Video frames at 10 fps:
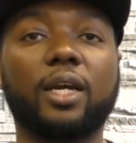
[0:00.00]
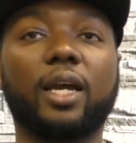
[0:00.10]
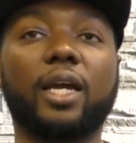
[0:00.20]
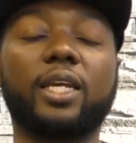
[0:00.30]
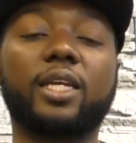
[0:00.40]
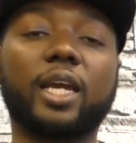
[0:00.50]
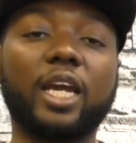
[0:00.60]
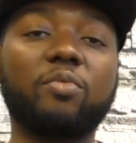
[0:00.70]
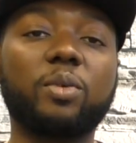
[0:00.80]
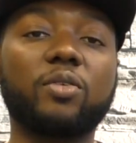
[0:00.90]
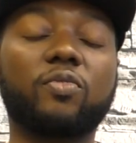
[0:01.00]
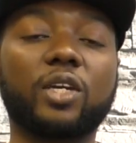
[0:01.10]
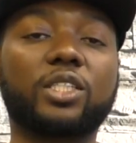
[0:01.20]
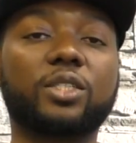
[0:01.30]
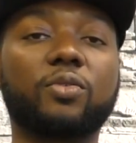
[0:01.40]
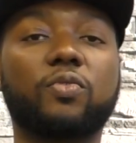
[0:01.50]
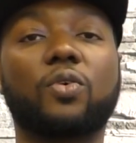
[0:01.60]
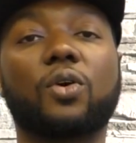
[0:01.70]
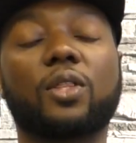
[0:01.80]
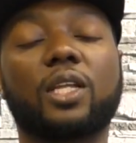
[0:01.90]
And he gave me a vision
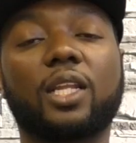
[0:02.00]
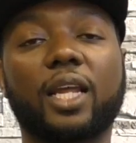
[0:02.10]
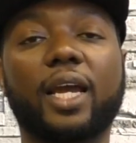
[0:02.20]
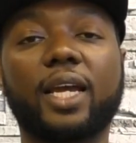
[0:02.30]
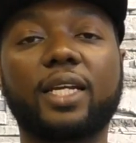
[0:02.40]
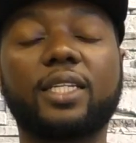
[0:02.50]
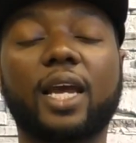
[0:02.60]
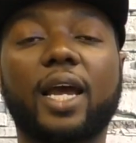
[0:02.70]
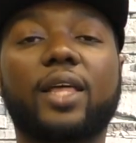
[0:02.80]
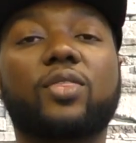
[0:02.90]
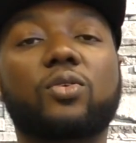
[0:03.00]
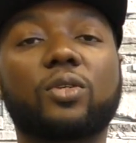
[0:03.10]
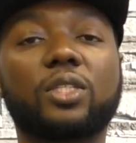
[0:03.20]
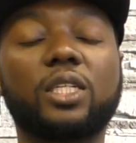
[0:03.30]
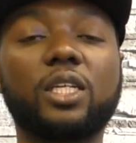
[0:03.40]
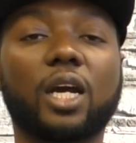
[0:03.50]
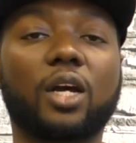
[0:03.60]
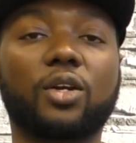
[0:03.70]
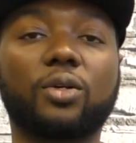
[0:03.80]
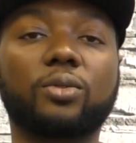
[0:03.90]
for the land at Thornton and
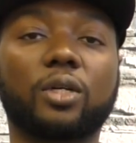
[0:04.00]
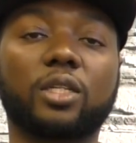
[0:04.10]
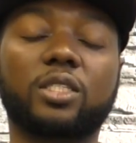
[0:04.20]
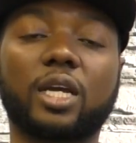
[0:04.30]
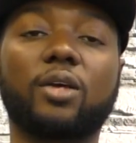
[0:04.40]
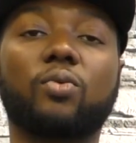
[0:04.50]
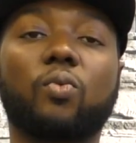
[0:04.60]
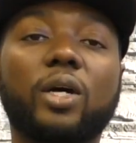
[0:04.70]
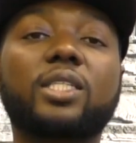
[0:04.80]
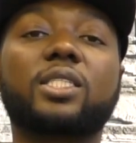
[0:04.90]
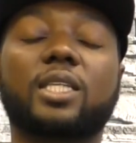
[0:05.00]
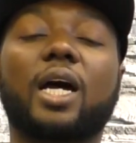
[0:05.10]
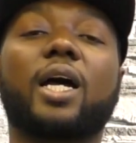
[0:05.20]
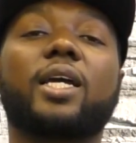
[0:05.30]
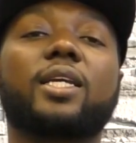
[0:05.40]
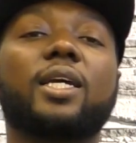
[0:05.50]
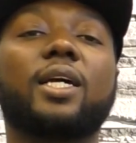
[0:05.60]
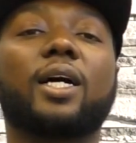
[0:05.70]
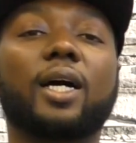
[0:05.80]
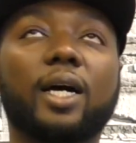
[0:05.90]
Llano on the southwest side
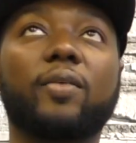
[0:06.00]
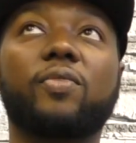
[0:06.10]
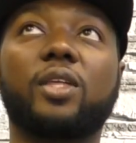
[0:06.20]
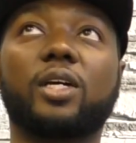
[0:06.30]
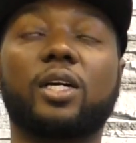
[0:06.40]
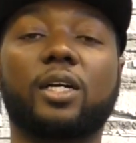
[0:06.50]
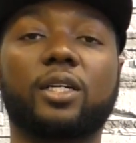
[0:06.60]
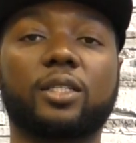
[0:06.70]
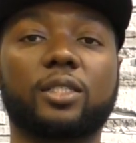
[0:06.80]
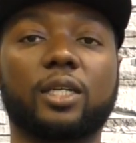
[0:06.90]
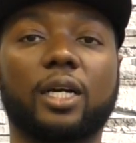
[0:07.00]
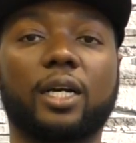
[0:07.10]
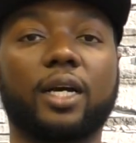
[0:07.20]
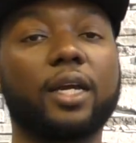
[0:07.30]
of the uh,